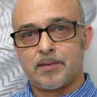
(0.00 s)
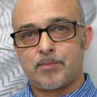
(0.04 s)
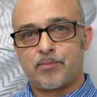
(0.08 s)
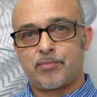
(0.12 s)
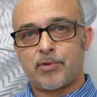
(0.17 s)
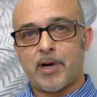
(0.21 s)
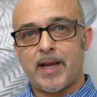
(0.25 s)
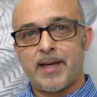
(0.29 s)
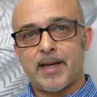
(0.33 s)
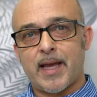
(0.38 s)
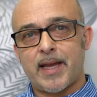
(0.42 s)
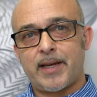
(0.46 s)

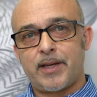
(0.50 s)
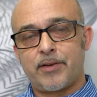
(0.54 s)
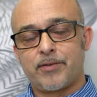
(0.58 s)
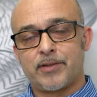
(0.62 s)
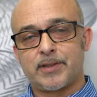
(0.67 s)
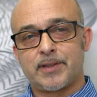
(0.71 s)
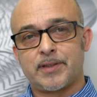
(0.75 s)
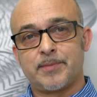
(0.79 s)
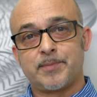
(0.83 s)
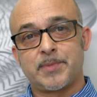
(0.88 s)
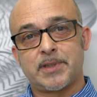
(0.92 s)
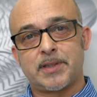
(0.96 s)
Brain
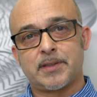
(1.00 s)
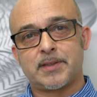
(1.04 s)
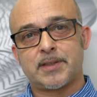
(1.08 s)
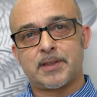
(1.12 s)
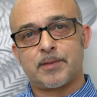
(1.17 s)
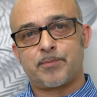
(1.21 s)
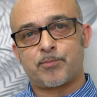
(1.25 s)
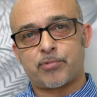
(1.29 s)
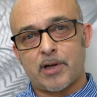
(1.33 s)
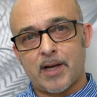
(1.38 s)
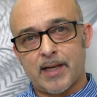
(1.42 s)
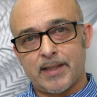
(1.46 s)
aneurysms are
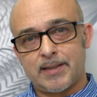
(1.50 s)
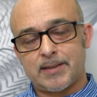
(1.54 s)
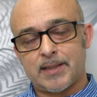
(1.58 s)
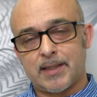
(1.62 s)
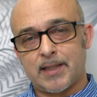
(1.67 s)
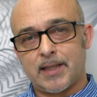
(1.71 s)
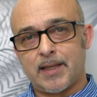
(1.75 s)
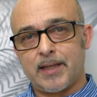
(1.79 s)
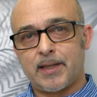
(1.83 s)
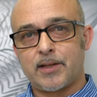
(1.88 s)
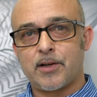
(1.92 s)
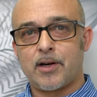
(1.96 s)

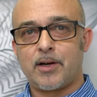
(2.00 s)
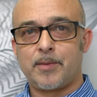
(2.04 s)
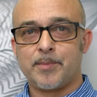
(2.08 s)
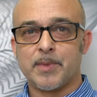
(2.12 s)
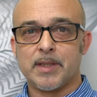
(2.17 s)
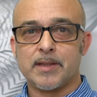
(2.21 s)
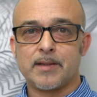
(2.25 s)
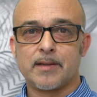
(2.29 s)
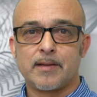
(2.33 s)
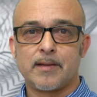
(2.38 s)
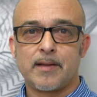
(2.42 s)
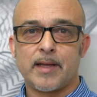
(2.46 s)
surprisingly
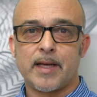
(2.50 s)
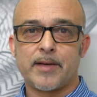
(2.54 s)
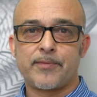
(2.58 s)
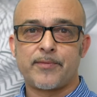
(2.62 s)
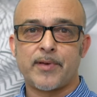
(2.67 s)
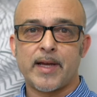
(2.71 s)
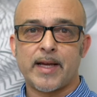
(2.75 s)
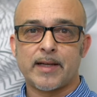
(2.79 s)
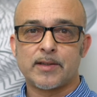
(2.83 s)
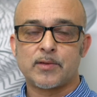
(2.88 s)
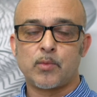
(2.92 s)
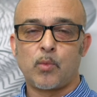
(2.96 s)
common. They
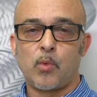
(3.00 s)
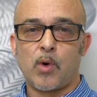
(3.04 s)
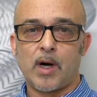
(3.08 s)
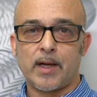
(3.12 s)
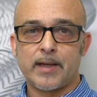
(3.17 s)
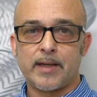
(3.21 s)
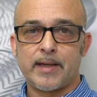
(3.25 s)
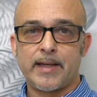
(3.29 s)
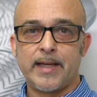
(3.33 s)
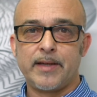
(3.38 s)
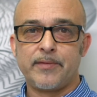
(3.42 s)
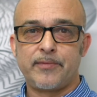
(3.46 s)
affect
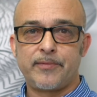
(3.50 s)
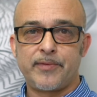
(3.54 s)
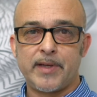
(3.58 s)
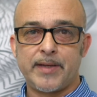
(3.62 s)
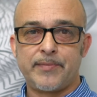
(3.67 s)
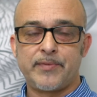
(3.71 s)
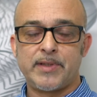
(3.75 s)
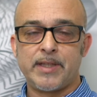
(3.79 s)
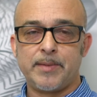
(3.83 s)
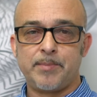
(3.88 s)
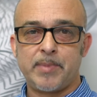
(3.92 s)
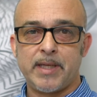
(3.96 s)
1 in
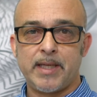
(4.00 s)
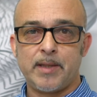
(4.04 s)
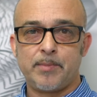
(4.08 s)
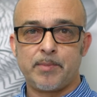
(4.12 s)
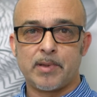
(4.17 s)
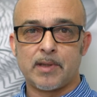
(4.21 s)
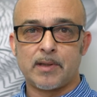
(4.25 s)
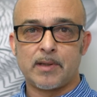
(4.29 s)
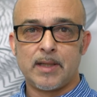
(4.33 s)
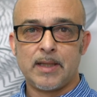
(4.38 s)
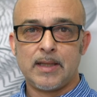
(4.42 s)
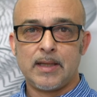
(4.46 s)
50
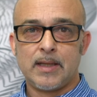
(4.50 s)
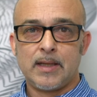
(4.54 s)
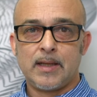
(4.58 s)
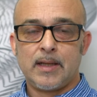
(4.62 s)
people.